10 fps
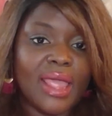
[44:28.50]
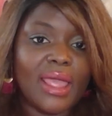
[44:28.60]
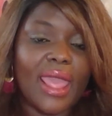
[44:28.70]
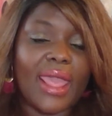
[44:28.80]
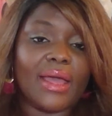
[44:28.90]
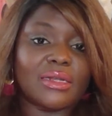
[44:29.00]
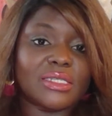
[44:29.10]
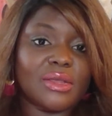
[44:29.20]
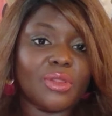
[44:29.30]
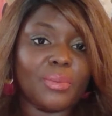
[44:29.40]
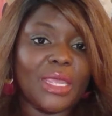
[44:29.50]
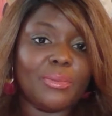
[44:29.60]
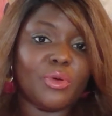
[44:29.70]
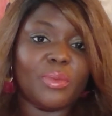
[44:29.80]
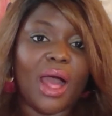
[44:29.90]
and the
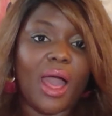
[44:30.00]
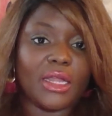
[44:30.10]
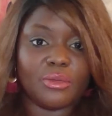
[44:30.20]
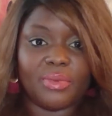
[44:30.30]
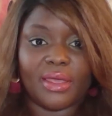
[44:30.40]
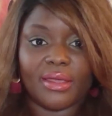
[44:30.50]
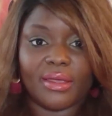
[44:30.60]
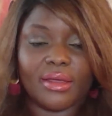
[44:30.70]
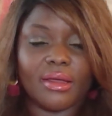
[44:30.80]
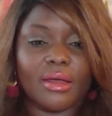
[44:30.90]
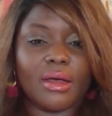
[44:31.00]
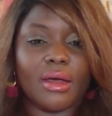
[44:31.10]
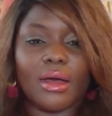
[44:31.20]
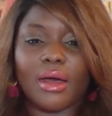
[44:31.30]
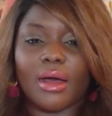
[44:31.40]
people behind me
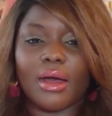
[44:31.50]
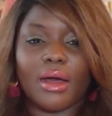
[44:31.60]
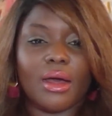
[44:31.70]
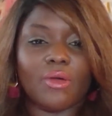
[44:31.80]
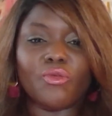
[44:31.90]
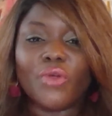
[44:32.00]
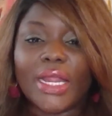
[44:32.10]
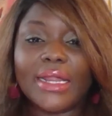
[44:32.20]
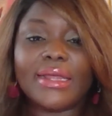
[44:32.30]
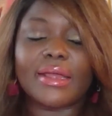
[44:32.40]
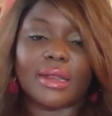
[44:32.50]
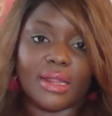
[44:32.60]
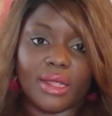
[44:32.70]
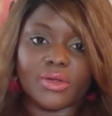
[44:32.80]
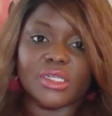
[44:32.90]
a really
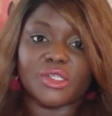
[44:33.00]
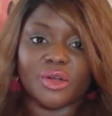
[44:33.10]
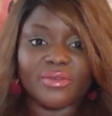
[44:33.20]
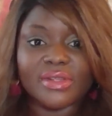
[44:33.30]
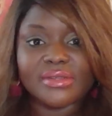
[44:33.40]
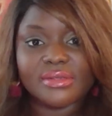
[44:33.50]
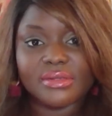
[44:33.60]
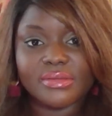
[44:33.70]
clear disservice.